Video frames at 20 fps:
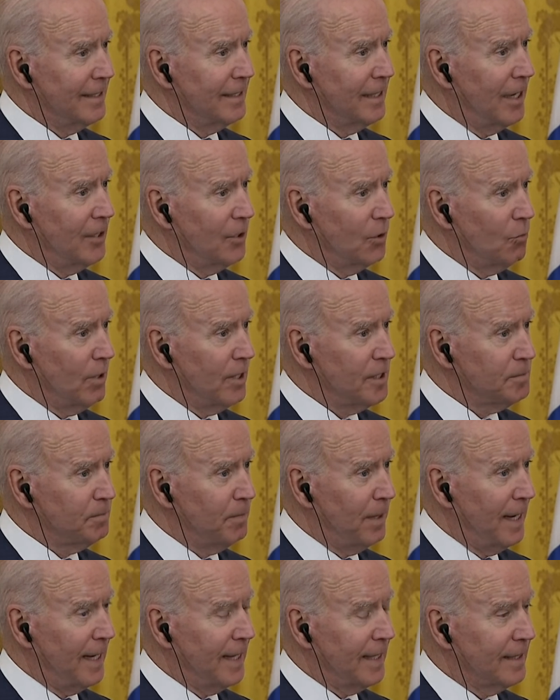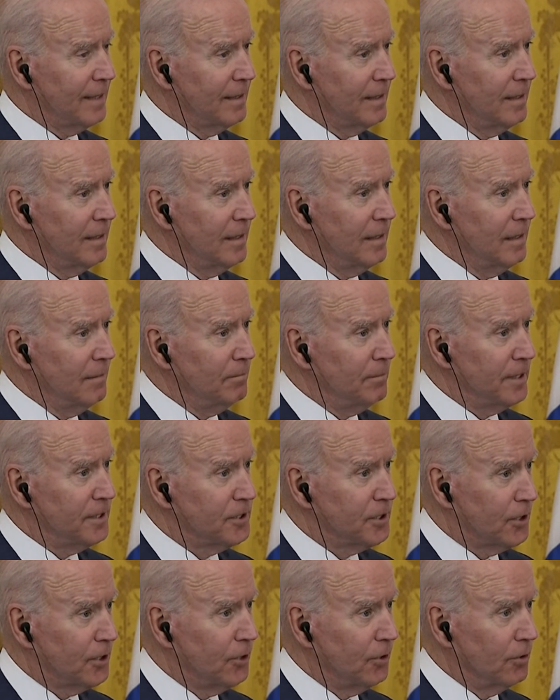on the West Bank be
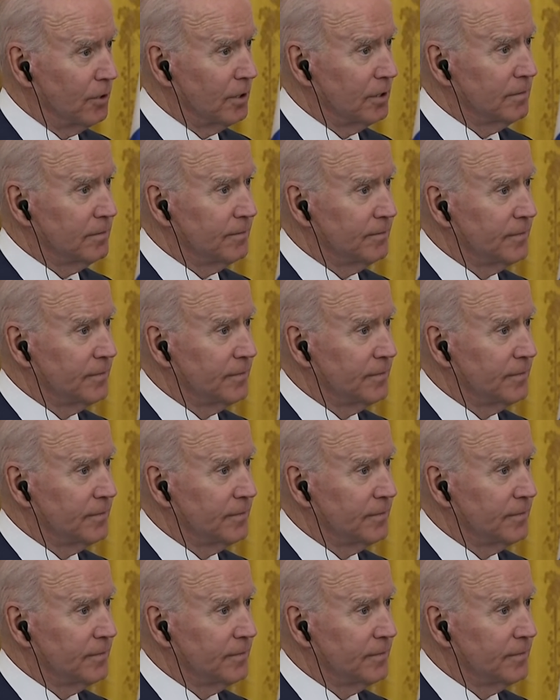secured,